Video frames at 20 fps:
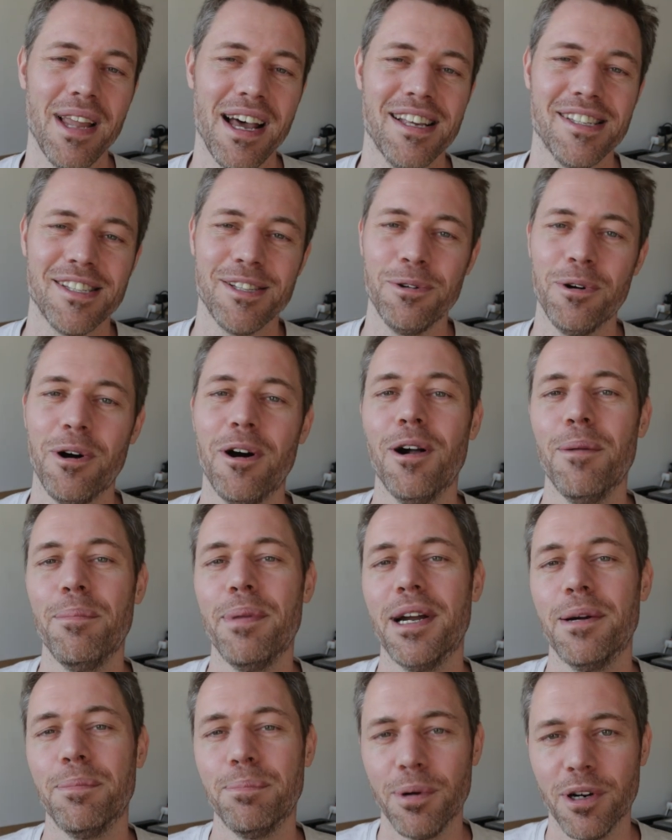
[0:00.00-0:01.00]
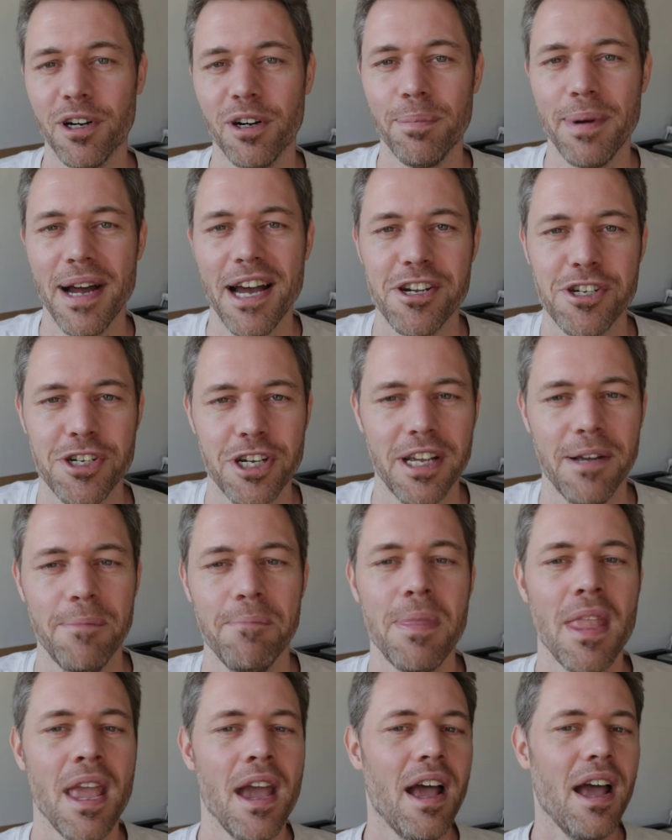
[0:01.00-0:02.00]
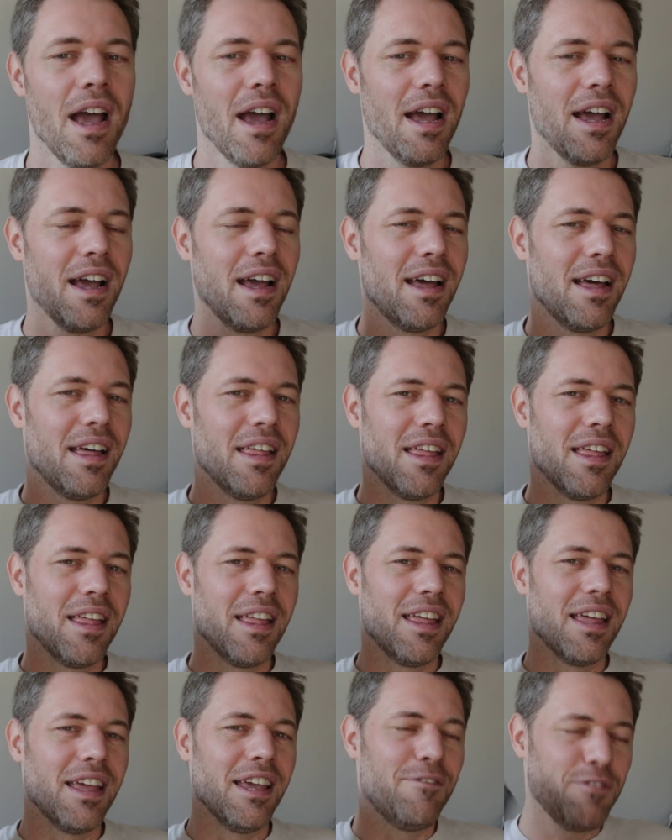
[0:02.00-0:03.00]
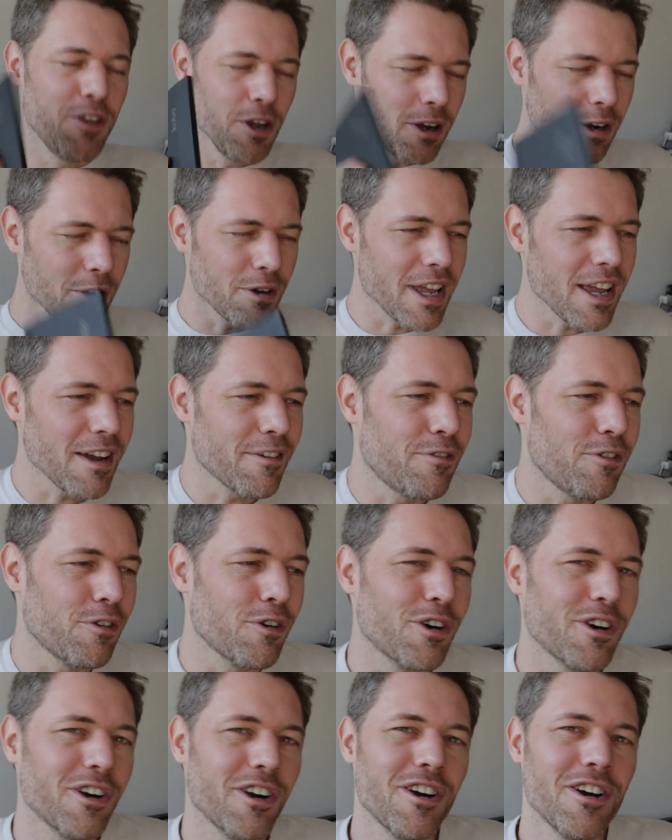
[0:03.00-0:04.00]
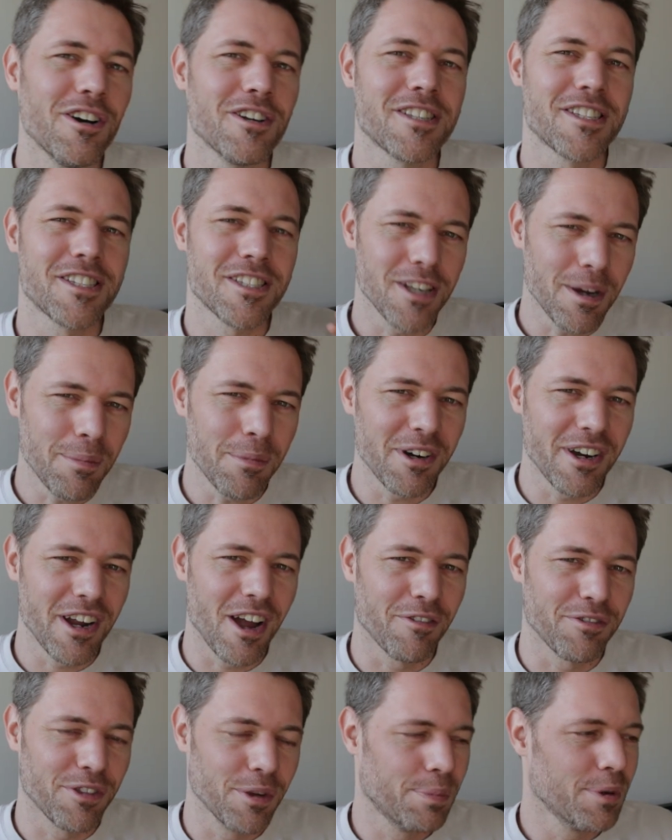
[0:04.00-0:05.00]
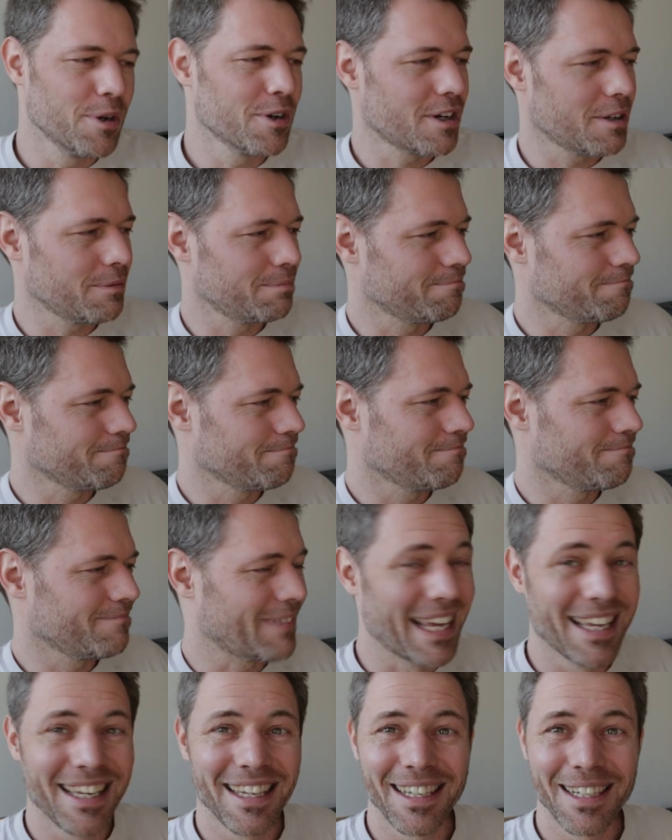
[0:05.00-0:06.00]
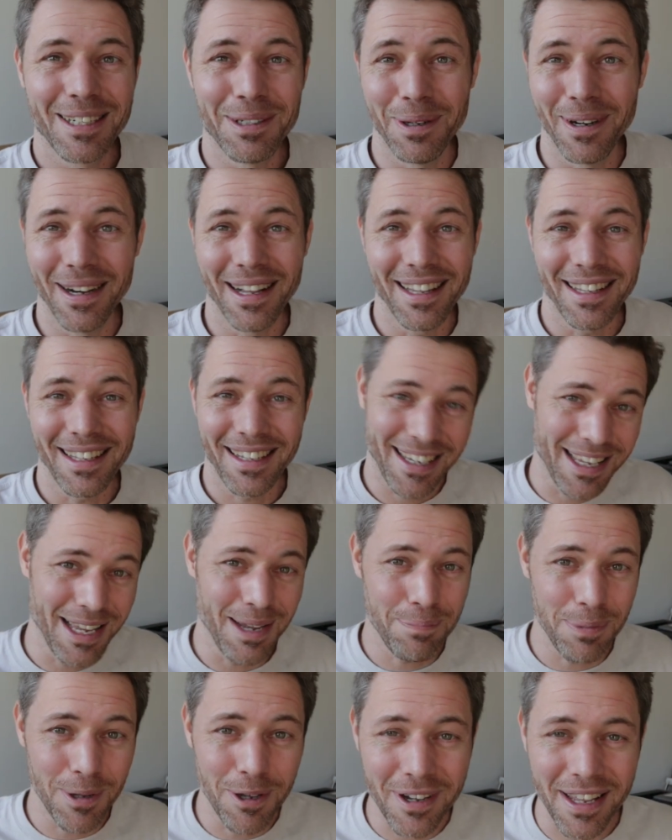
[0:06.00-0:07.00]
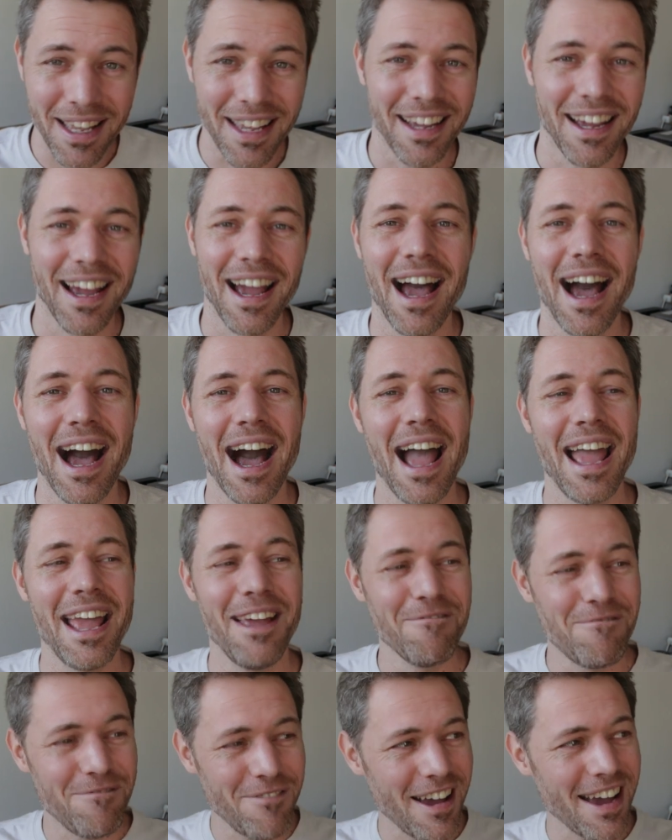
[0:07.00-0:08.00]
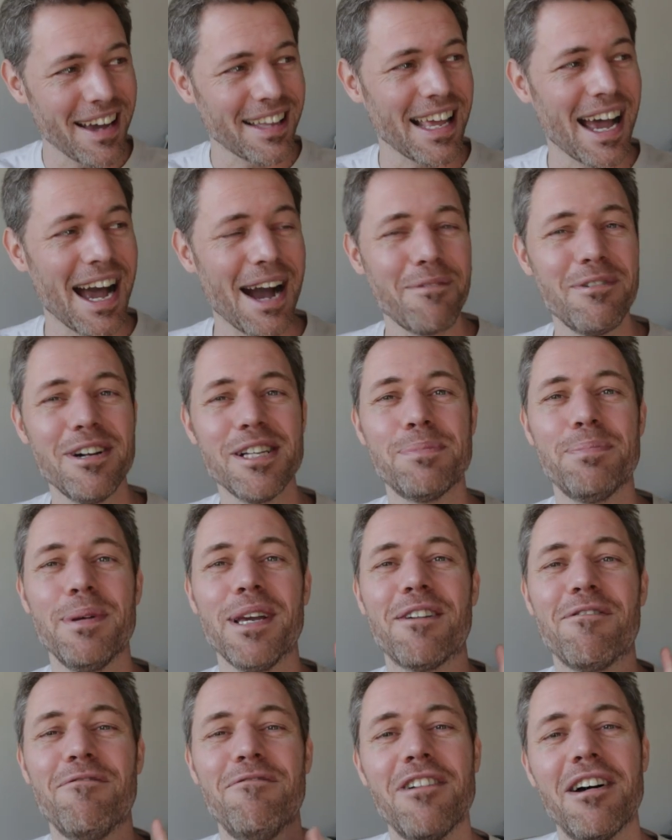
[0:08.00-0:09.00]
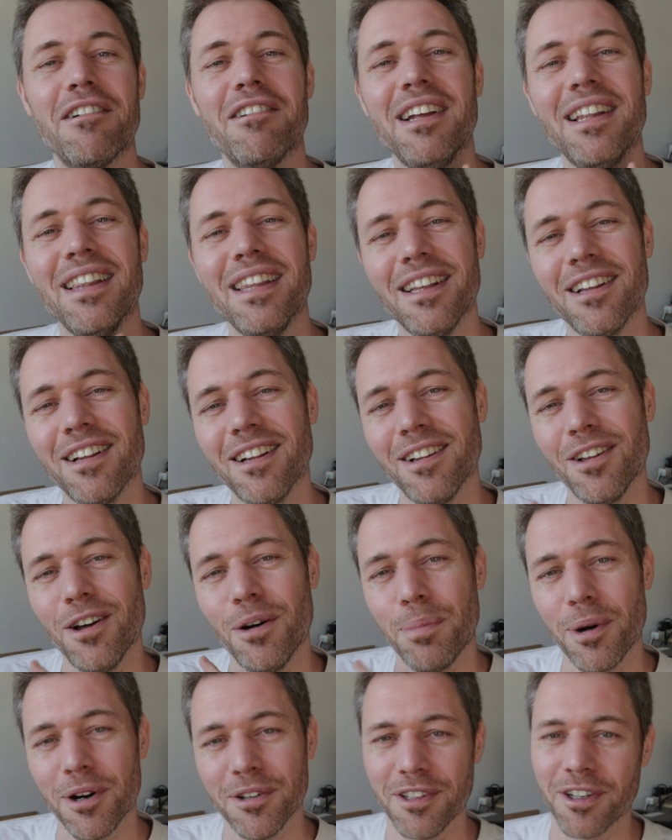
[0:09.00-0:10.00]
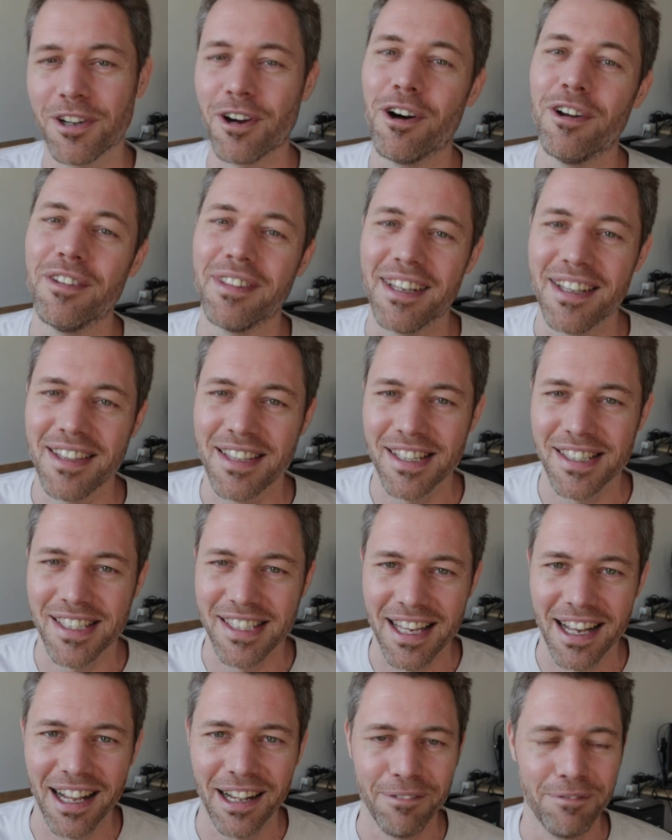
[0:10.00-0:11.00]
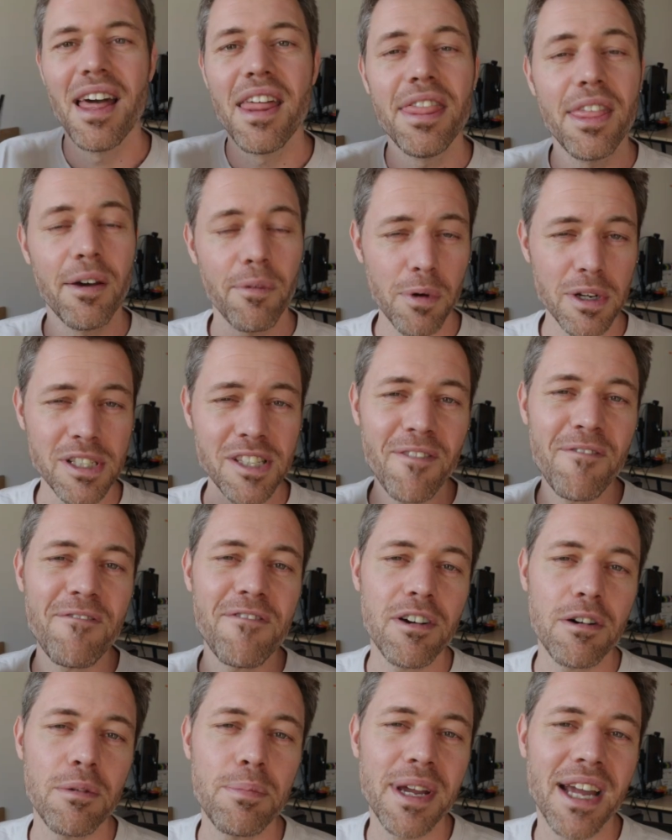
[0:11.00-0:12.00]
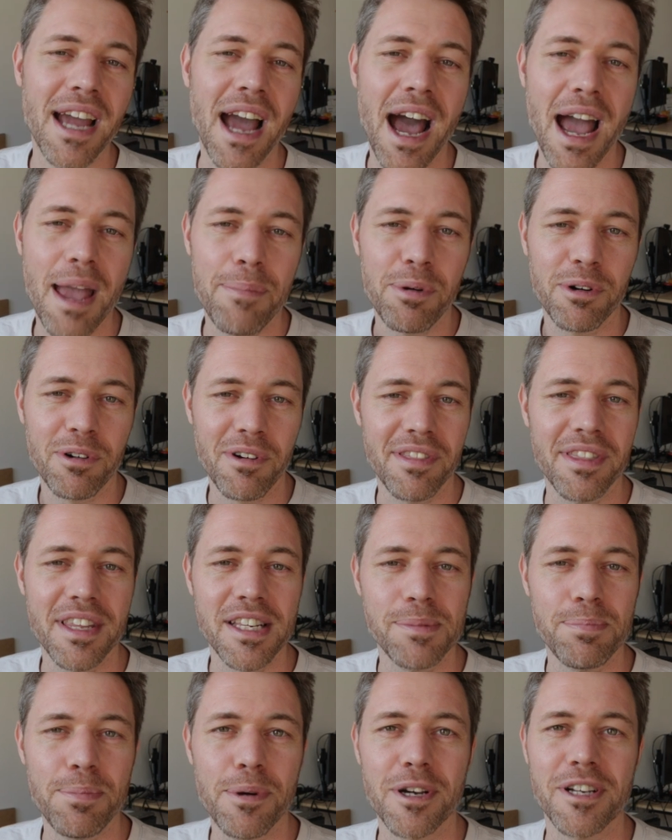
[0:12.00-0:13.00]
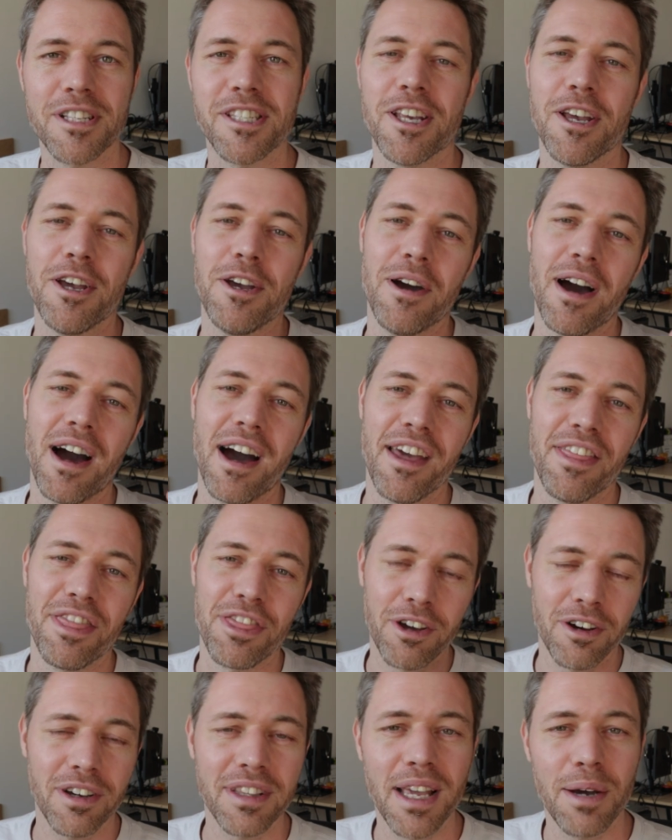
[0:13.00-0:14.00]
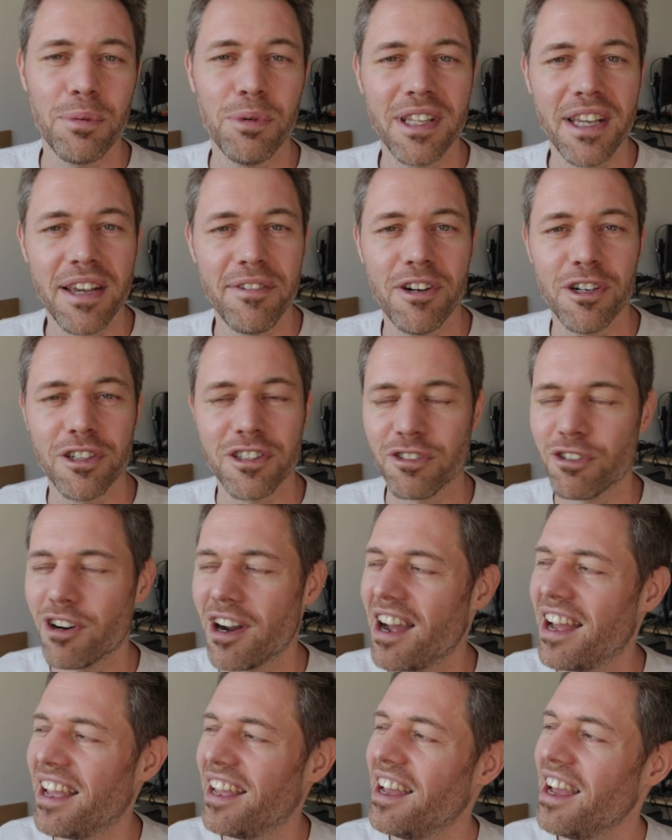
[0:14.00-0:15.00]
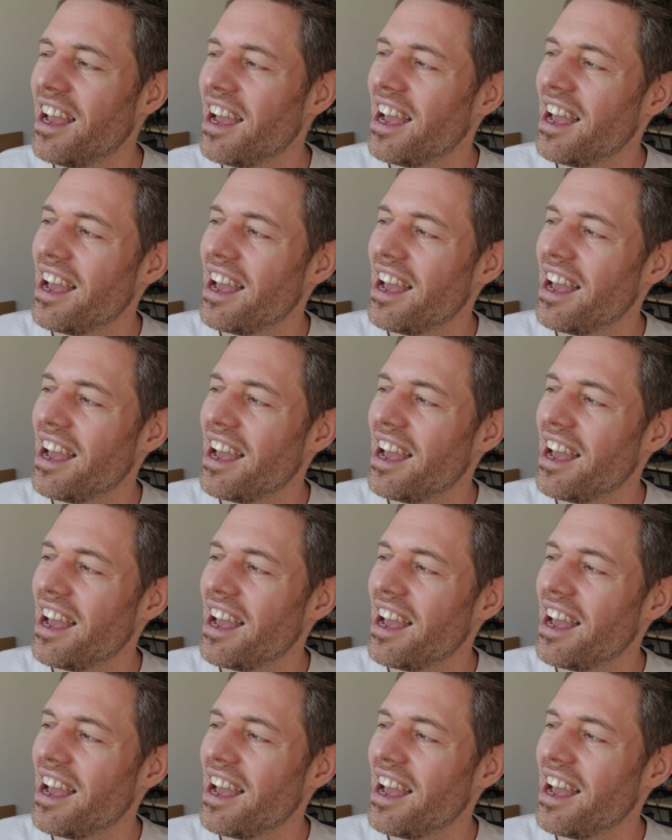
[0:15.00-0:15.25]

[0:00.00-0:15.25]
Laszlo, Albert, Barabási. If you're looking for a summary of the book, well, keep looking. In fact, I will speak very little about the content itself. There was a very big hype around this book, so I thought I would give it a try.